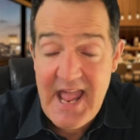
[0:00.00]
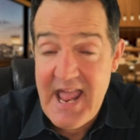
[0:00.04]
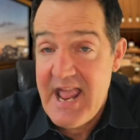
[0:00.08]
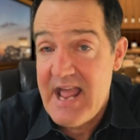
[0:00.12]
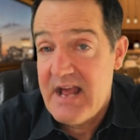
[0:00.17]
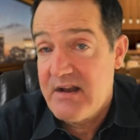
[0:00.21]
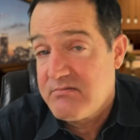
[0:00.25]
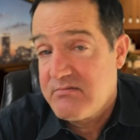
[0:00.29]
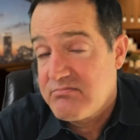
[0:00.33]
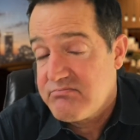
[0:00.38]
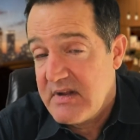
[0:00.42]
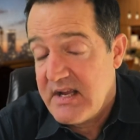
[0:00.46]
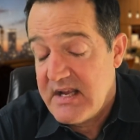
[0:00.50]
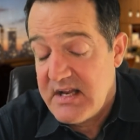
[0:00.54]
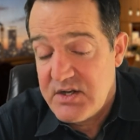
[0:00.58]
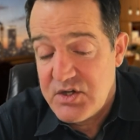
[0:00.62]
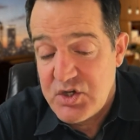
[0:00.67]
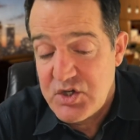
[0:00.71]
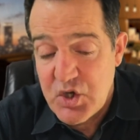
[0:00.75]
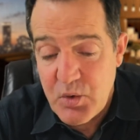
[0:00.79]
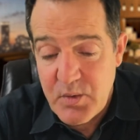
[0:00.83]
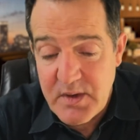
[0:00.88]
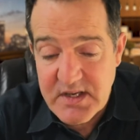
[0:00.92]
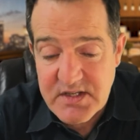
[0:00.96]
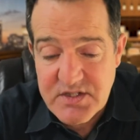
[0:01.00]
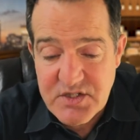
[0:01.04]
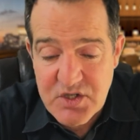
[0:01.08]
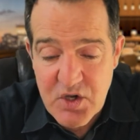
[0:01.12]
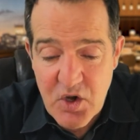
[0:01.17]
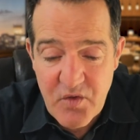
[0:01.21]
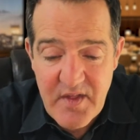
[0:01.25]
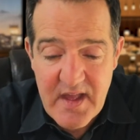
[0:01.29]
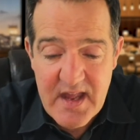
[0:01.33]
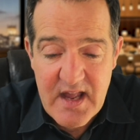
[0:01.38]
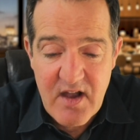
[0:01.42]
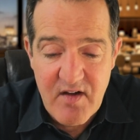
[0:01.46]
And in doing
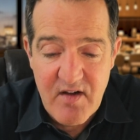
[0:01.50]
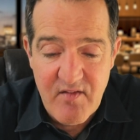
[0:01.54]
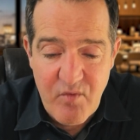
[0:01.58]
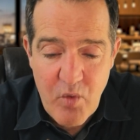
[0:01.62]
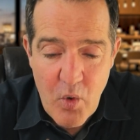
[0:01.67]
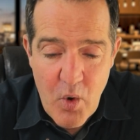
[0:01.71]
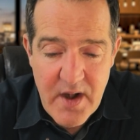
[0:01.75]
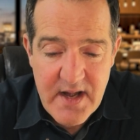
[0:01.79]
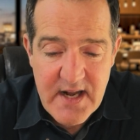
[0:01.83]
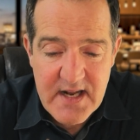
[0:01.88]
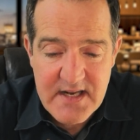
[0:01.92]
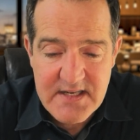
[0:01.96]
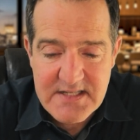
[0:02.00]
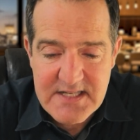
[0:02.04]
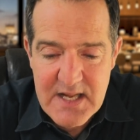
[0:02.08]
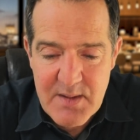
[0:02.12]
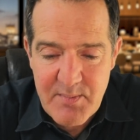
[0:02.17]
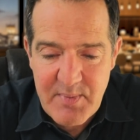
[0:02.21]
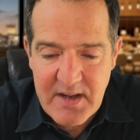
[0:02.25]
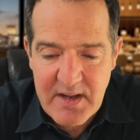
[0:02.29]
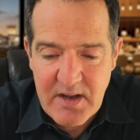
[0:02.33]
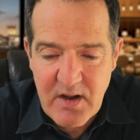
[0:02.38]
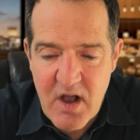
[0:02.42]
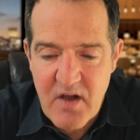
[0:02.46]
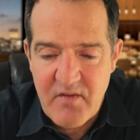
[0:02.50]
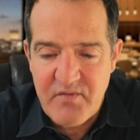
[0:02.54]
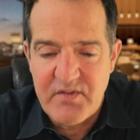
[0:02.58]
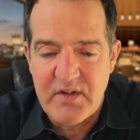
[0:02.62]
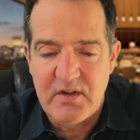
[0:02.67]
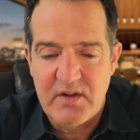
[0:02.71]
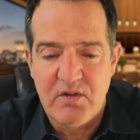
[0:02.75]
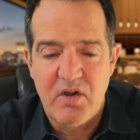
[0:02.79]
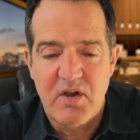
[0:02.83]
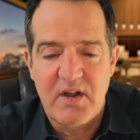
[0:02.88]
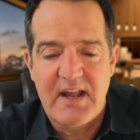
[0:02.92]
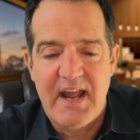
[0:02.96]
so, they avoided tipping off
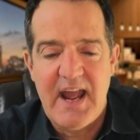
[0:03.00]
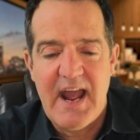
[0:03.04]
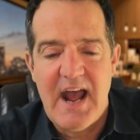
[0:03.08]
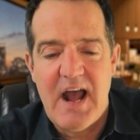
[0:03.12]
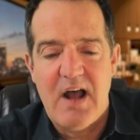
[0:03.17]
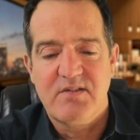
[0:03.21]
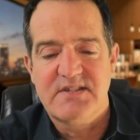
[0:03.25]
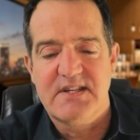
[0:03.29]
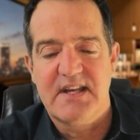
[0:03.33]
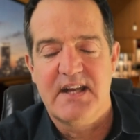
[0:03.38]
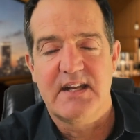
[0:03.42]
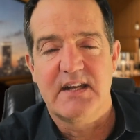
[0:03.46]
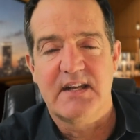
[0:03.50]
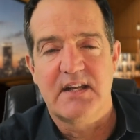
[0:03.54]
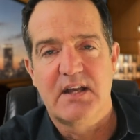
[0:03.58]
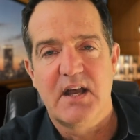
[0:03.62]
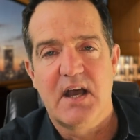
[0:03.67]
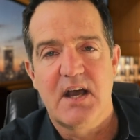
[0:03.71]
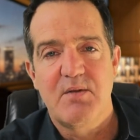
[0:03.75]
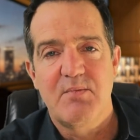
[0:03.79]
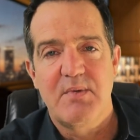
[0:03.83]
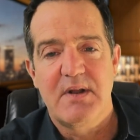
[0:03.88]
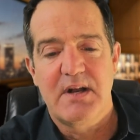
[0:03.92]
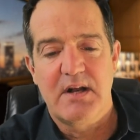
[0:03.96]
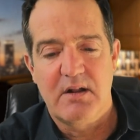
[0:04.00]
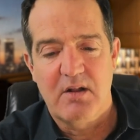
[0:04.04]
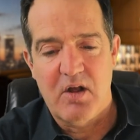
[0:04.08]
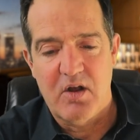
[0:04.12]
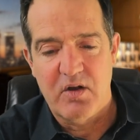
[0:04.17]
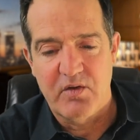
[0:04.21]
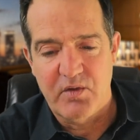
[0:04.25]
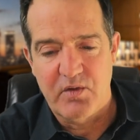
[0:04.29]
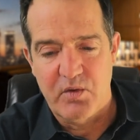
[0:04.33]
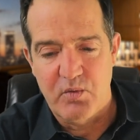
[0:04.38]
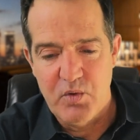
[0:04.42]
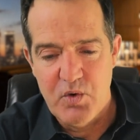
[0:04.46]
the lookouts and gunmen
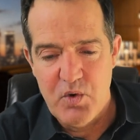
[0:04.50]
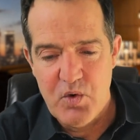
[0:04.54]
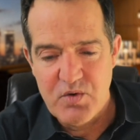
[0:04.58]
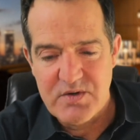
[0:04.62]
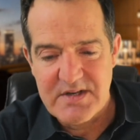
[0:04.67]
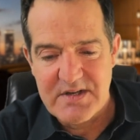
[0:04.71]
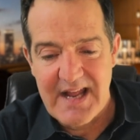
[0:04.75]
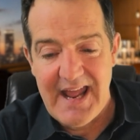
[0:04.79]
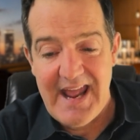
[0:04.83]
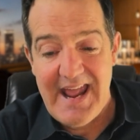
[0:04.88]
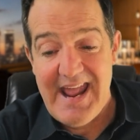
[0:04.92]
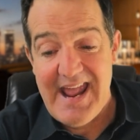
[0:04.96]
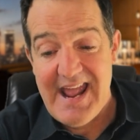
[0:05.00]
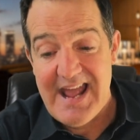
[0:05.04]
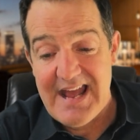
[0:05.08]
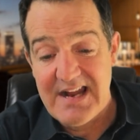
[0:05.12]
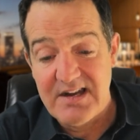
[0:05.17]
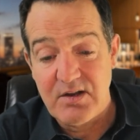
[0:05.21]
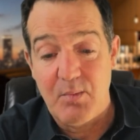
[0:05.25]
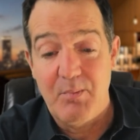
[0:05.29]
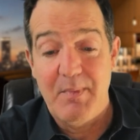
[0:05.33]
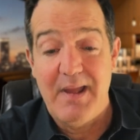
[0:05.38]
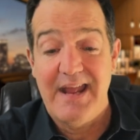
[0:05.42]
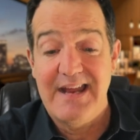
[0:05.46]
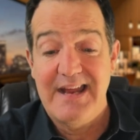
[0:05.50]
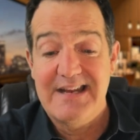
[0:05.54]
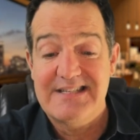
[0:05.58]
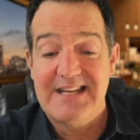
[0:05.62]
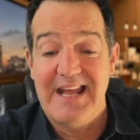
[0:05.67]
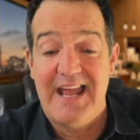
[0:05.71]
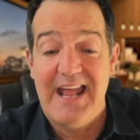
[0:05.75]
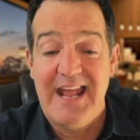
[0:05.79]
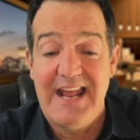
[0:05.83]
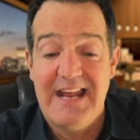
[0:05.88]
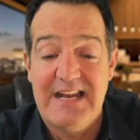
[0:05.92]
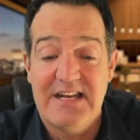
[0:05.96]
along the route and
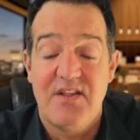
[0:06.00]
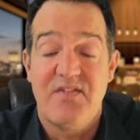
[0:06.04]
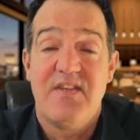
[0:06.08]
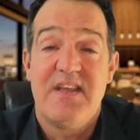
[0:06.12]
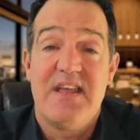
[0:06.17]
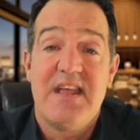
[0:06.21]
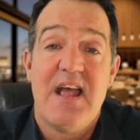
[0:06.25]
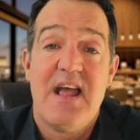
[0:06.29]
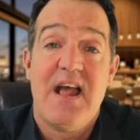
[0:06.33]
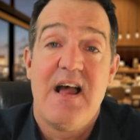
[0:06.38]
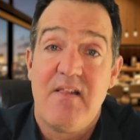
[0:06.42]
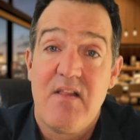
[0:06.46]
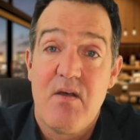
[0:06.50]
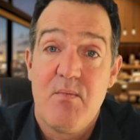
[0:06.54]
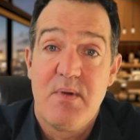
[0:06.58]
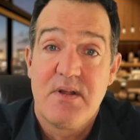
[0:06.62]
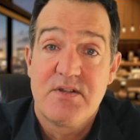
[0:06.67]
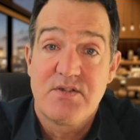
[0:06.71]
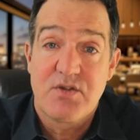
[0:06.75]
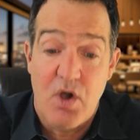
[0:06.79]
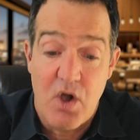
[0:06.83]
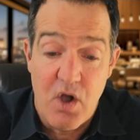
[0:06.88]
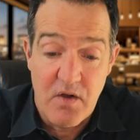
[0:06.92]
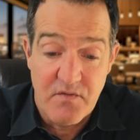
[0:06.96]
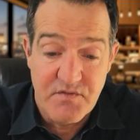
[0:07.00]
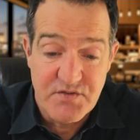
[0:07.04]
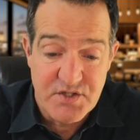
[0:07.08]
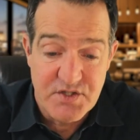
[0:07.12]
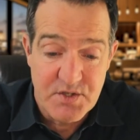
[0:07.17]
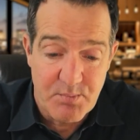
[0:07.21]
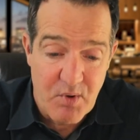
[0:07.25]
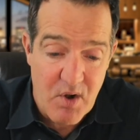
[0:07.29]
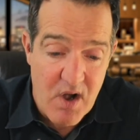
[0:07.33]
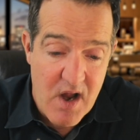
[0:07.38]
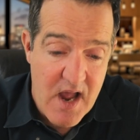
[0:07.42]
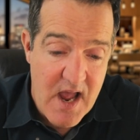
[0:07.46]
maintained the element of
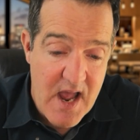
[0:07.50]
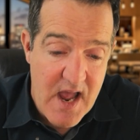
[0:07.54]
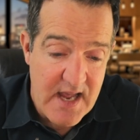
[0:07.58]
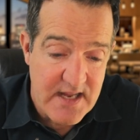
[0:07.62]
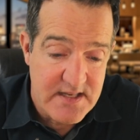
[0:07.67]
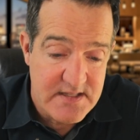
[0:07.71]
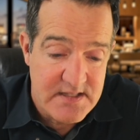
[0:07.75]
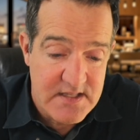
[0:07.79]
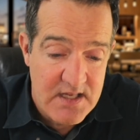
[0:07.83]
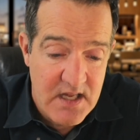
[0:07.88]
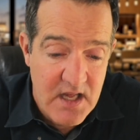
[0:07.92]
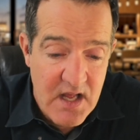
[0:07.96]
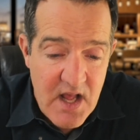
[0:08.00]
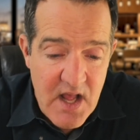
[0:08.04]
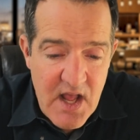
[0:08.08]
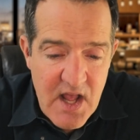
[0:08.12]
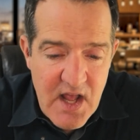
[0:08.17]
surprise.